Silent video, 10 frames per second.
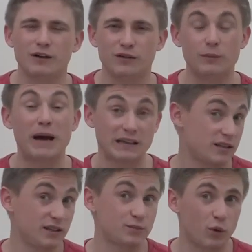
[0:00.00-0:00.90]
From the
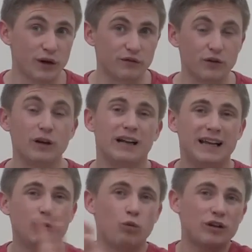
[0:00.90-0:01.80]
masculine's point of view,
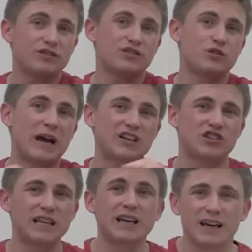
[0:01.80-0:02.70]
it wants to
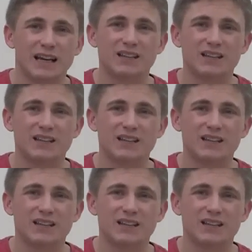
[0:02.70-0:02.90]
actually